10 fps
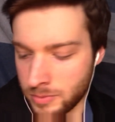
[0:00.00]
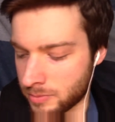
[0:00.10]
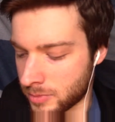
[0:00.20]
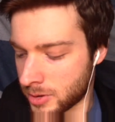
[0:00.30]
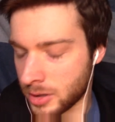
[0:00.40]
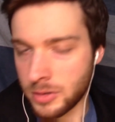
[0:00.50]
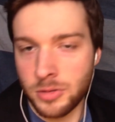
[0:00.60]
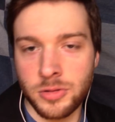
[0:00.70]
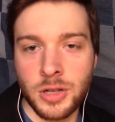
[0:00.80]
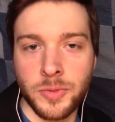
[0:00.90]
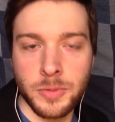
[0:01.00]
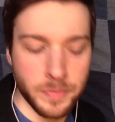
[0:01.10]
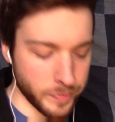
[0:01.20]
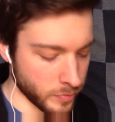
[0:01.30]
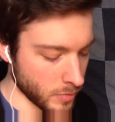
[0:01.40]
6 or 7.
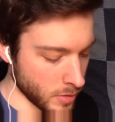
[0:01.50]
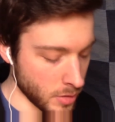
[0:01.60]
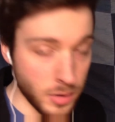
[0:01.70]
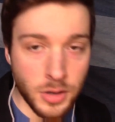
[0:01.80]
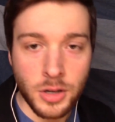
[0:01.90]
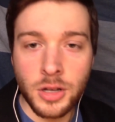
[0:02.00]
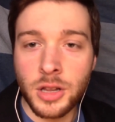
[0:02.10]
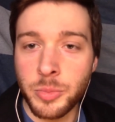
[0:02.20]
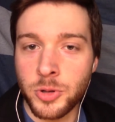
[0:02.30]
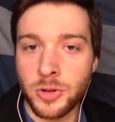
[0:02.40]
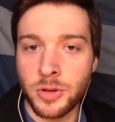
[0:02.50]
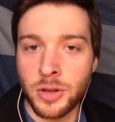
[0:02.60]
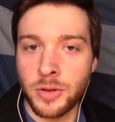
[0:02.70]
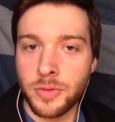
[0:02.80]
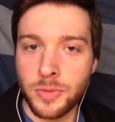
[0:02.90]
Let me show you the
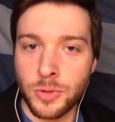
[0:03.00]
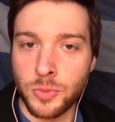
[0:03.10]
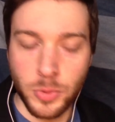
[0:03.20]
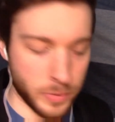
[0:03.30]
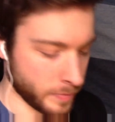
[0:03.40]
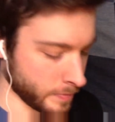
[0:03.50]
first one.